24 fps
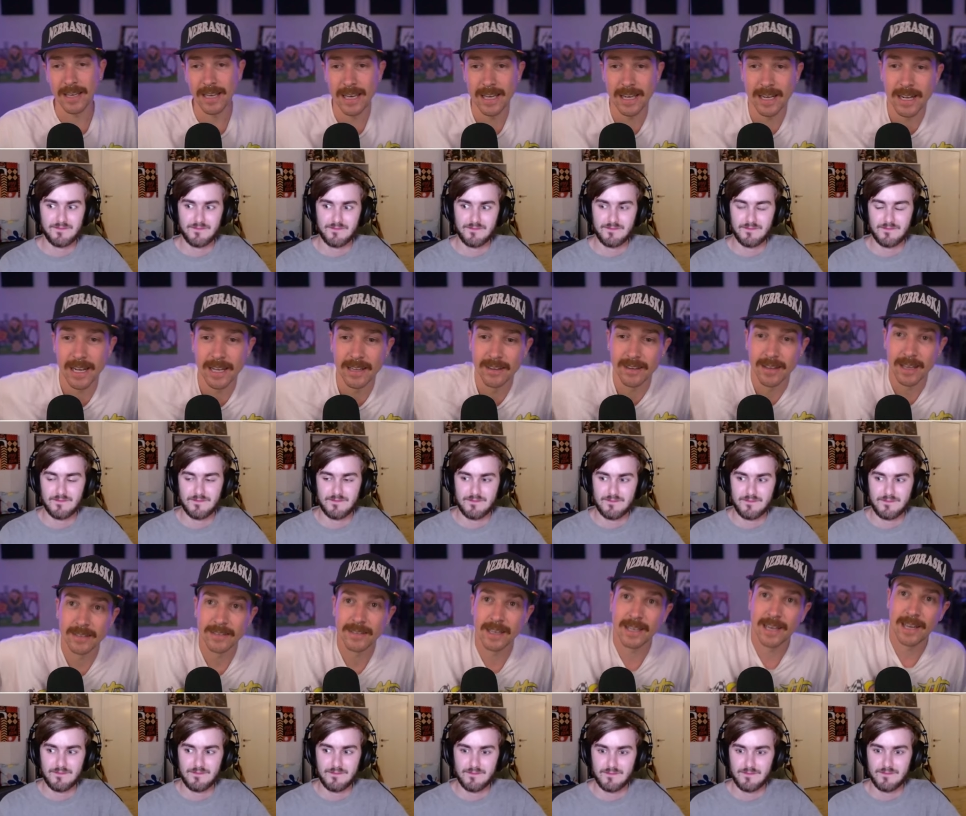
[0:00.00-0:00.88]
Speaker 1: in
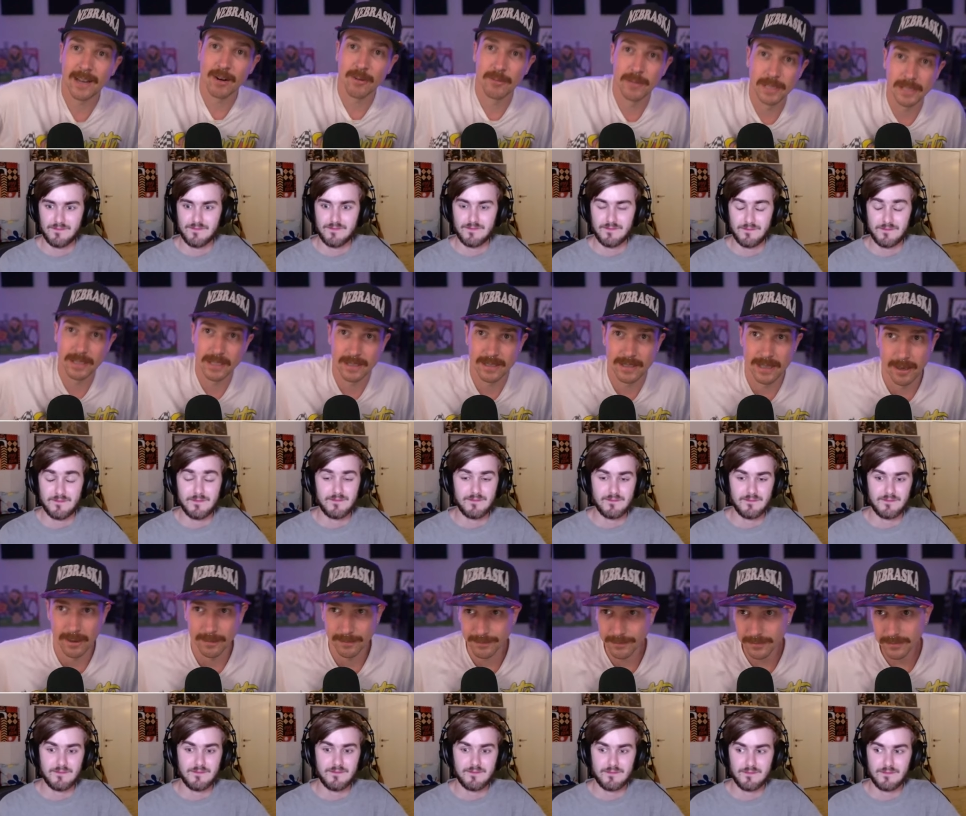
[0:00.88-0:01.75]
and take care of business
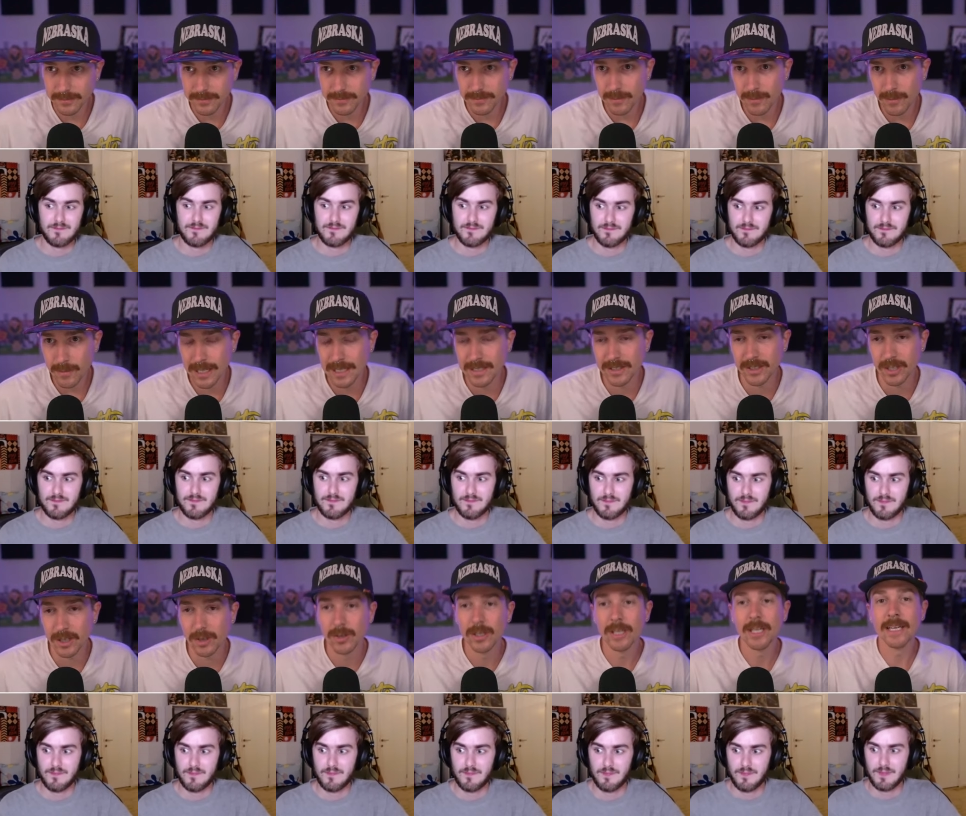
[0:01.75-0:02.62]
there. And
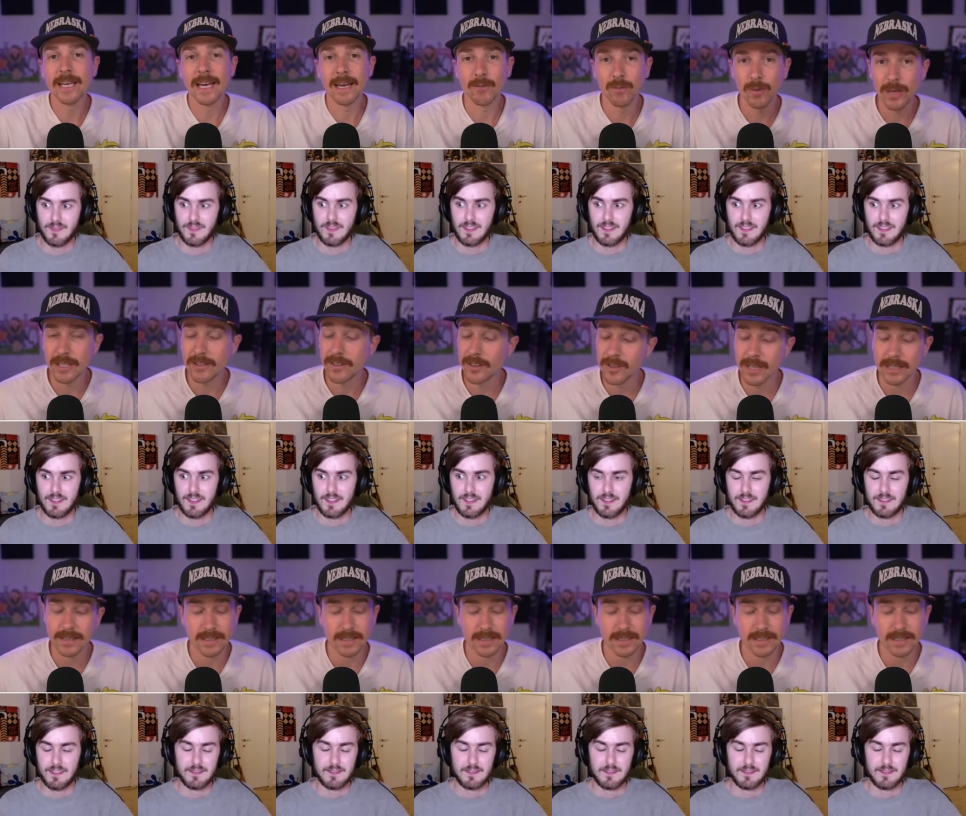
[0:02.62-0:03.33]
so in week two, that's